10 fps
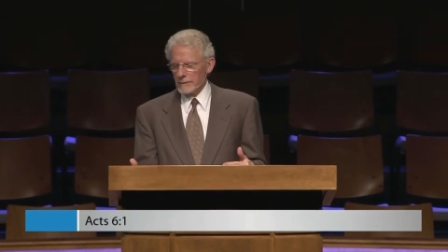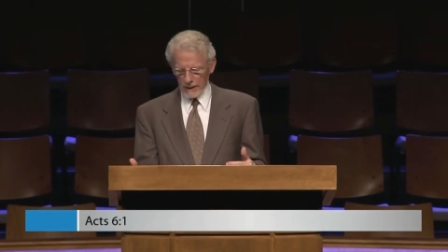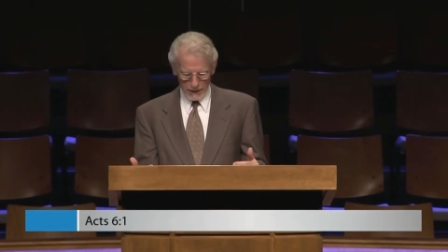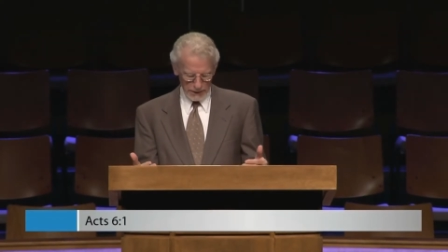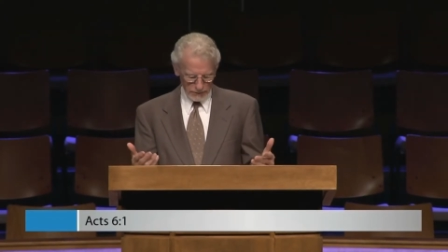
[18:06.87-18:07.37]

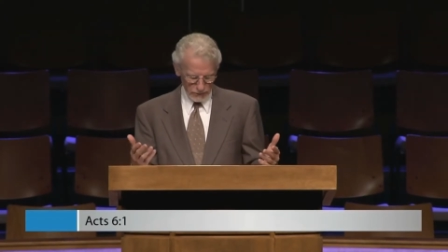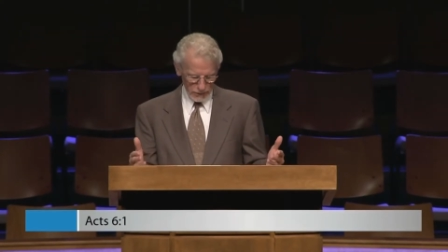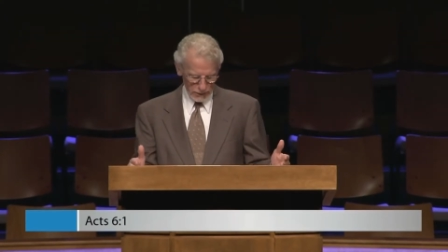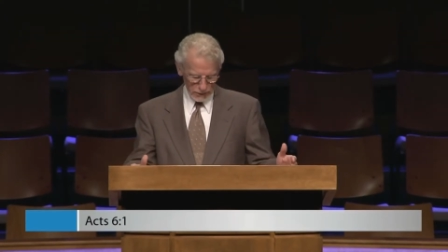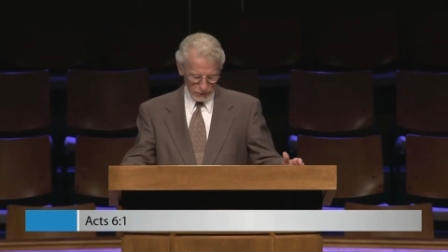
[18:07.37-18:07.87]
And
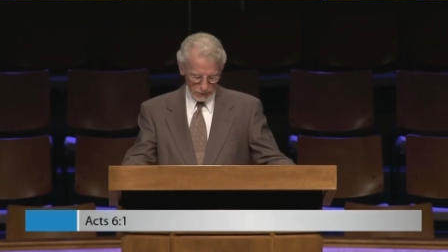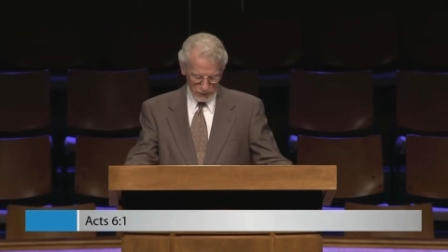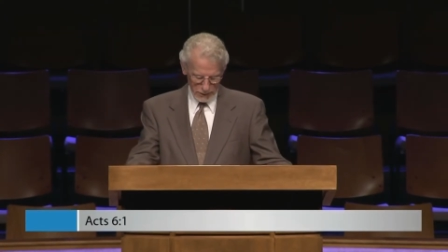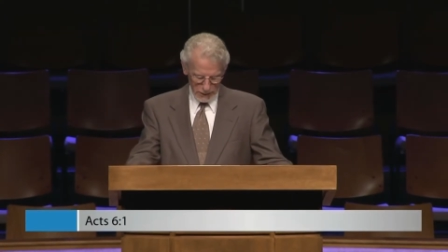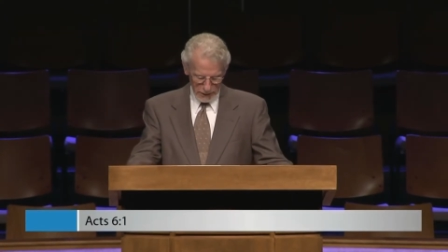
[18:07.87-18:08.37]
so
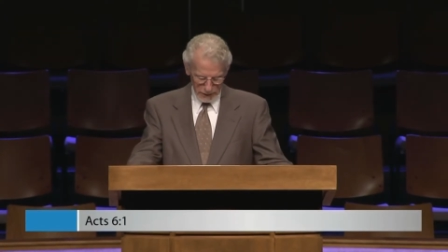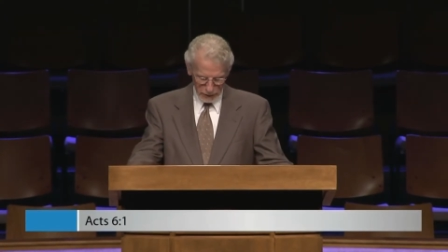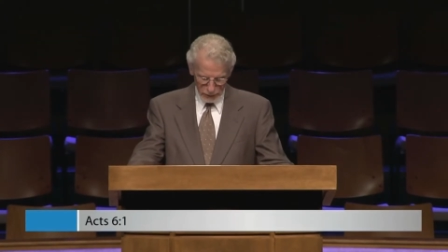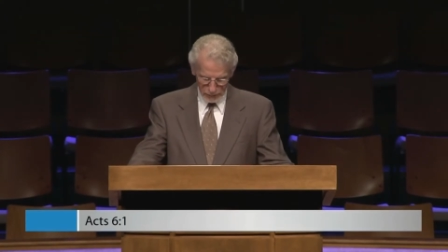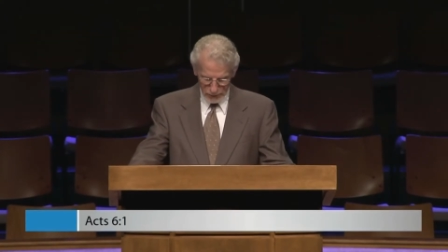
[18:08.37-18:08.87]
a
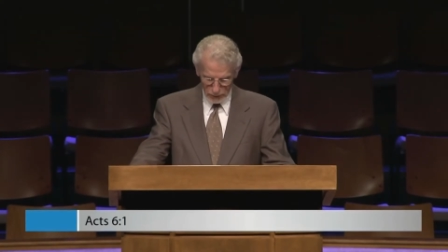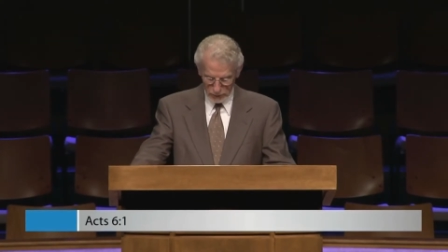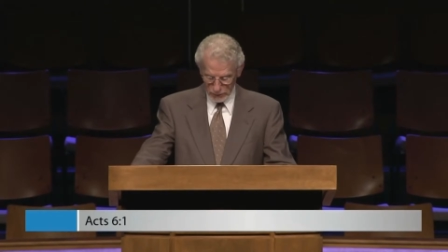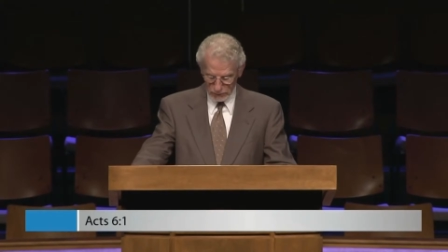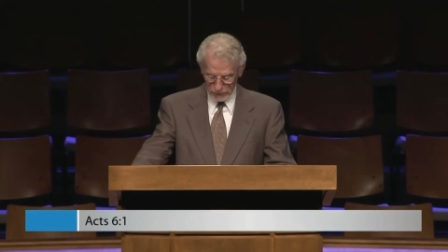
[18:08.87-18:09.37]

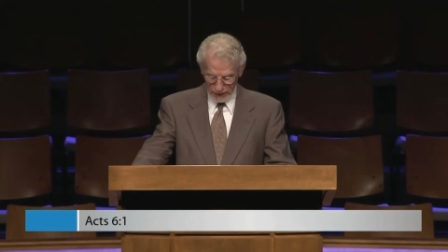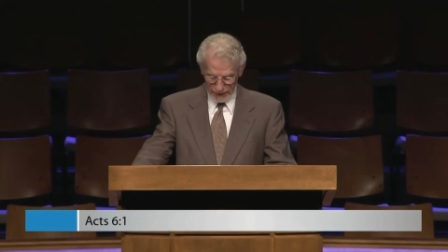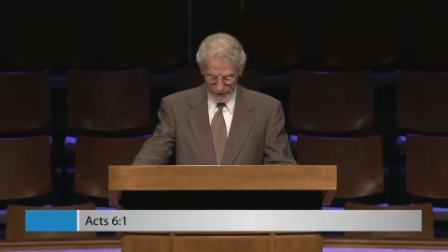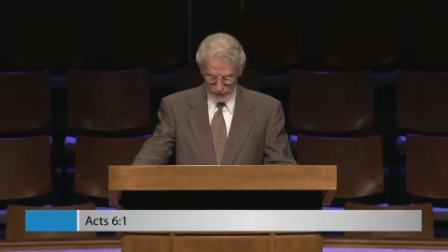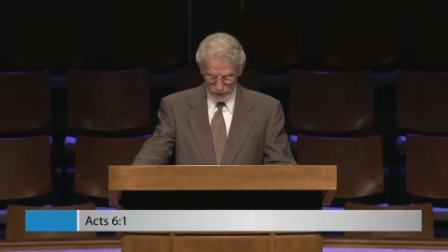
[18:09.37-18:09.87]
dispute
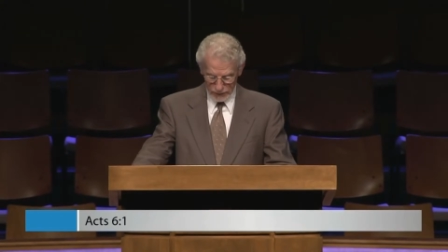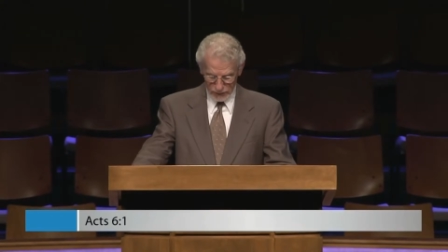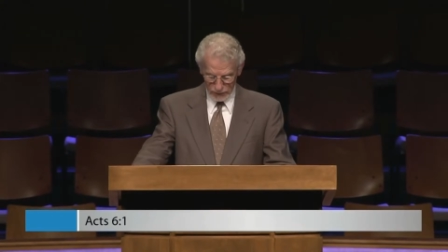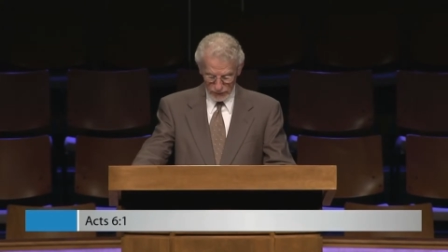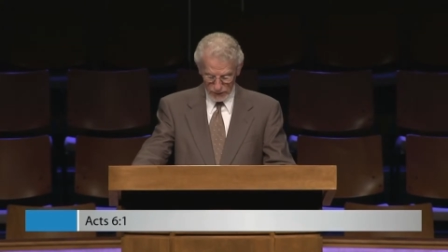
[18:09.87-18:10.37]

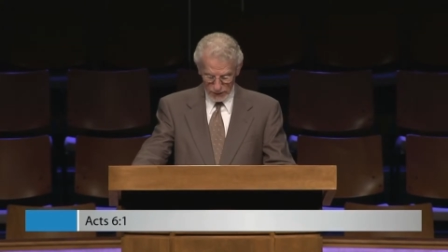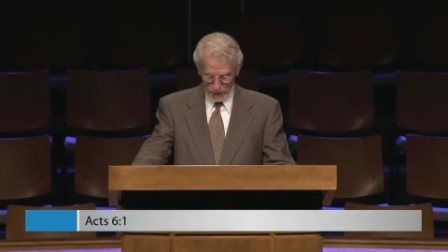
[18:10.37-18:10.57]
arises.